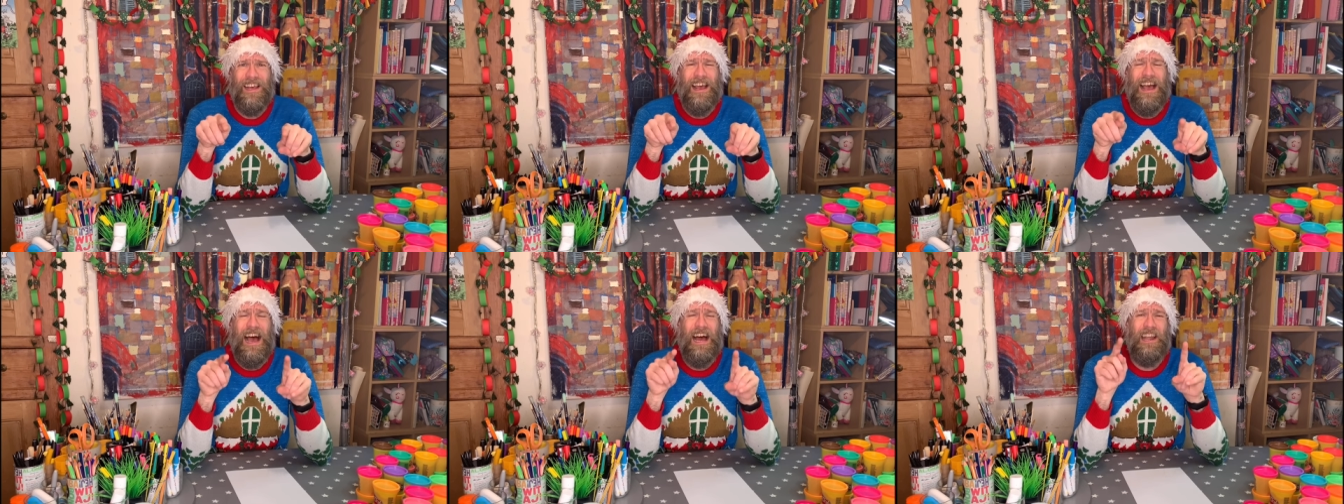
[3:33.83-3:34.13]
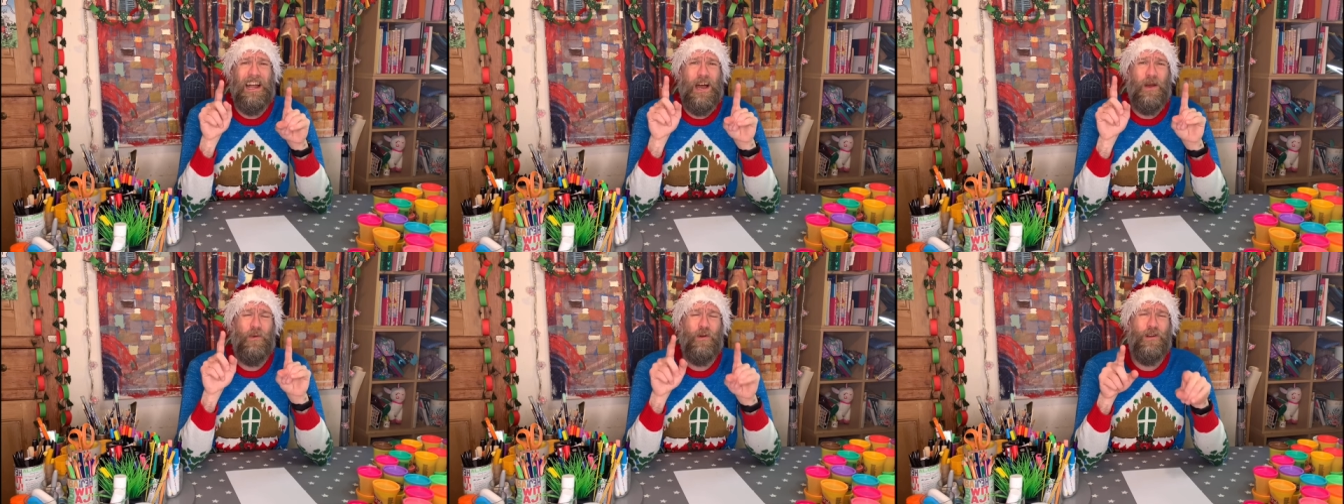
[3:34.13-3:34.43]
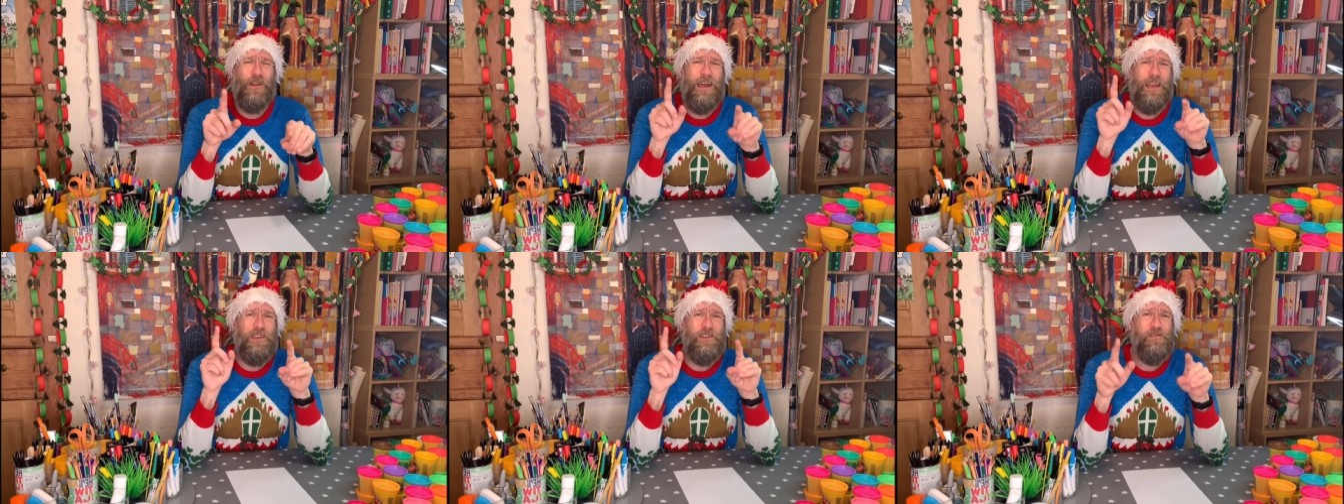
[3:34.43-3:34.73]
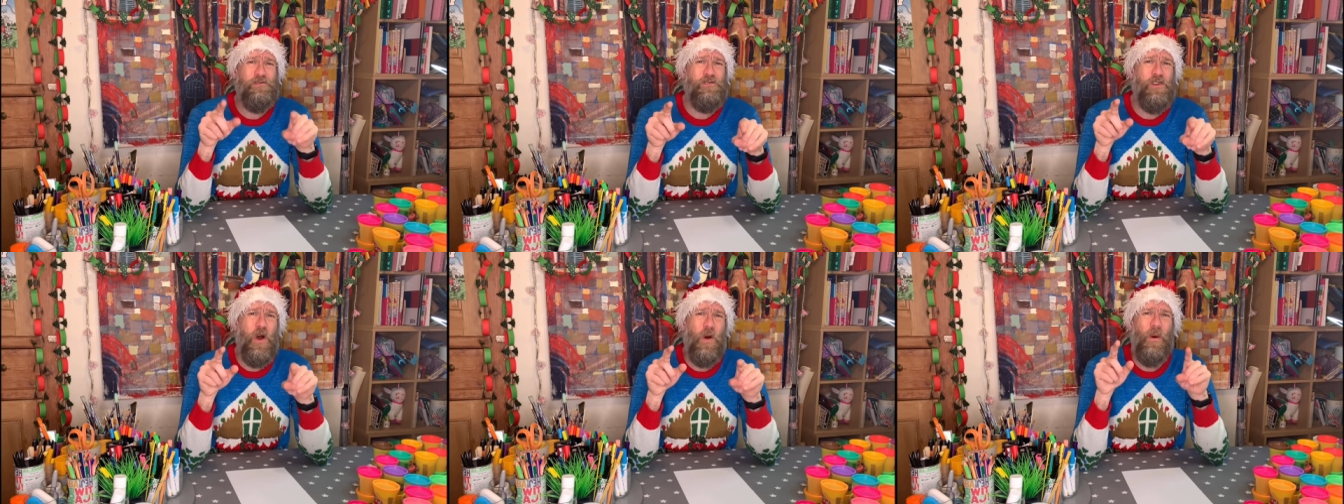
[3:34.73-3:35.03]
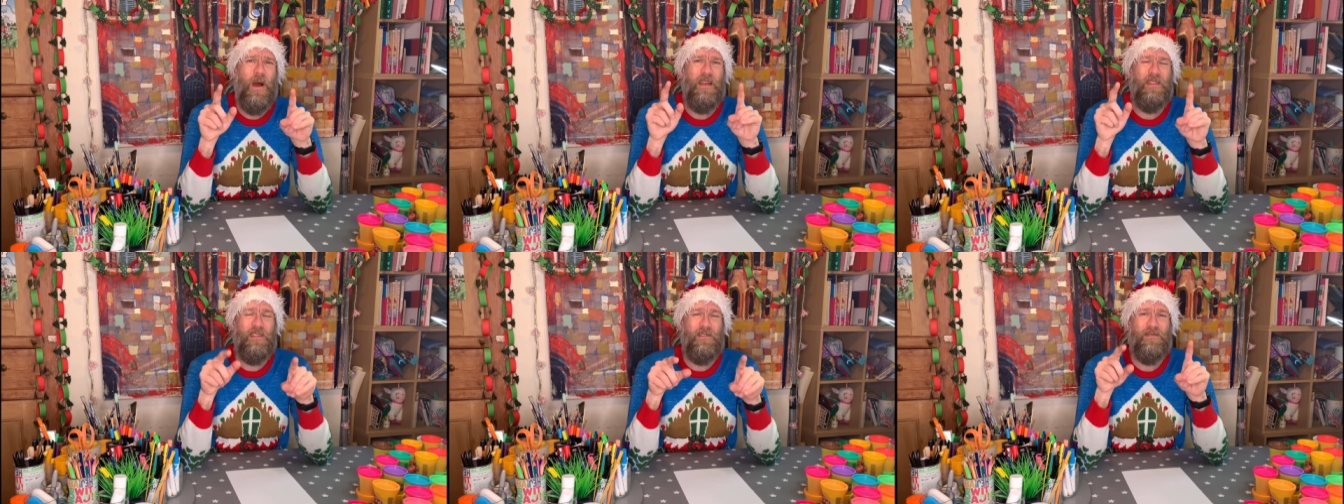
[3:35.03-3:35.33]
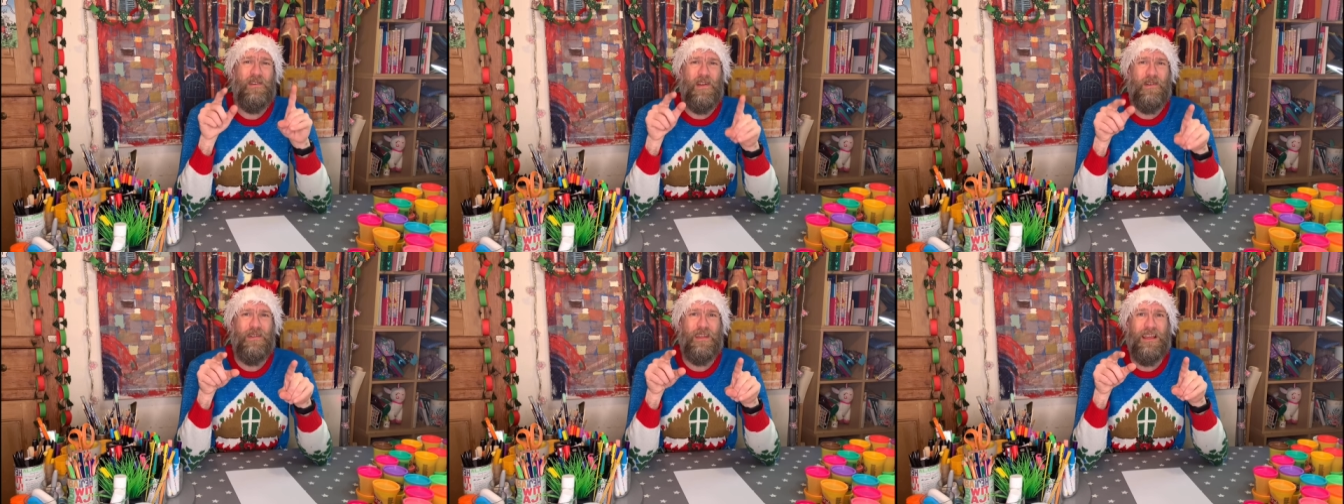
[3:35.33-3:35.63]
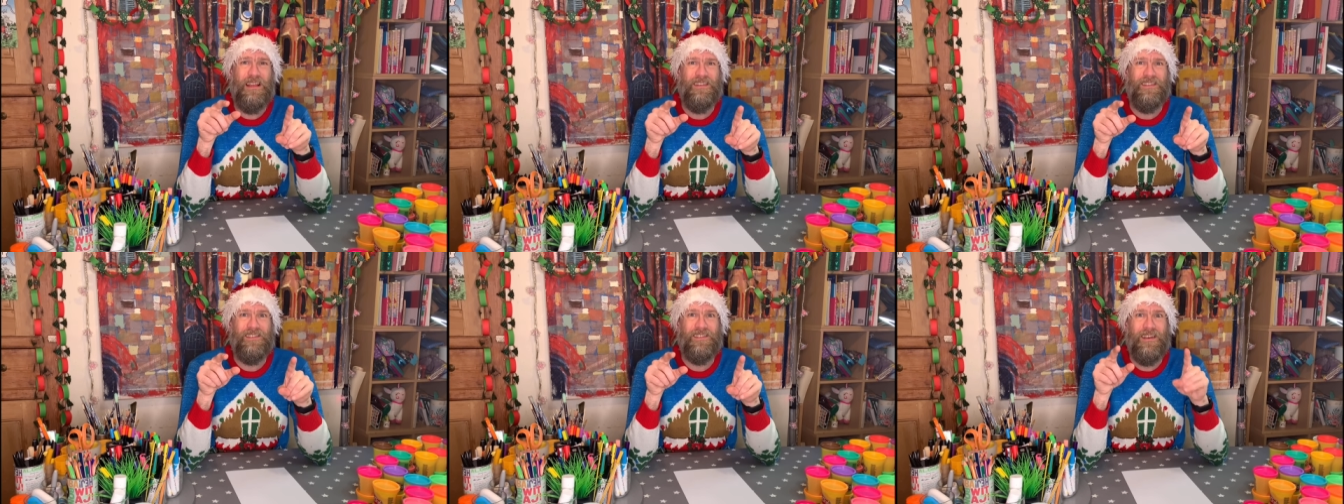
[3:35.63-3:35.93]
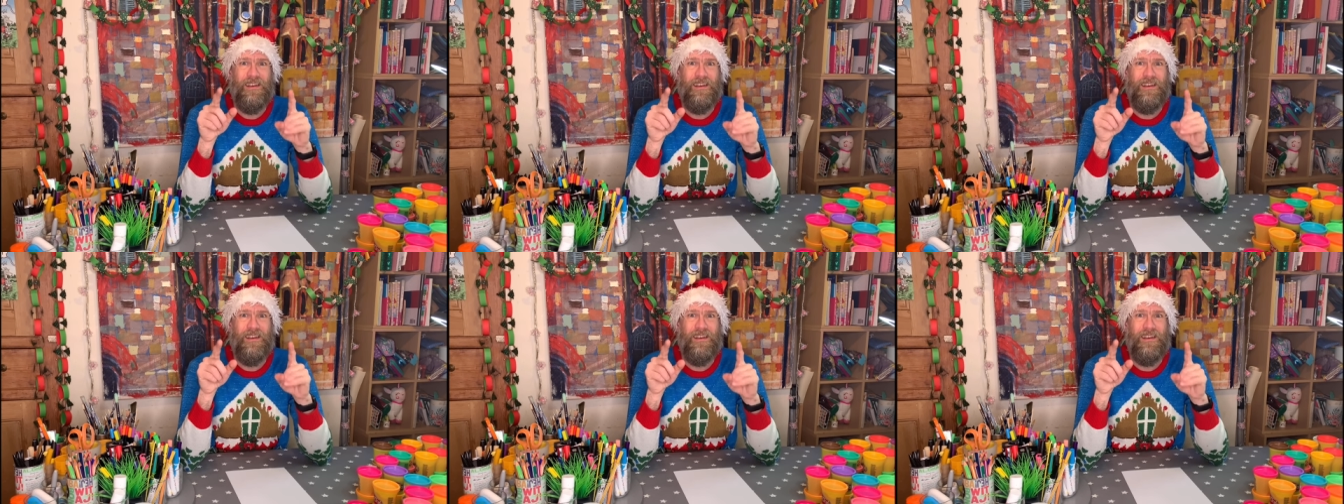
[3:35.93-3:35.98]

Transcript: and I will let you know at the very end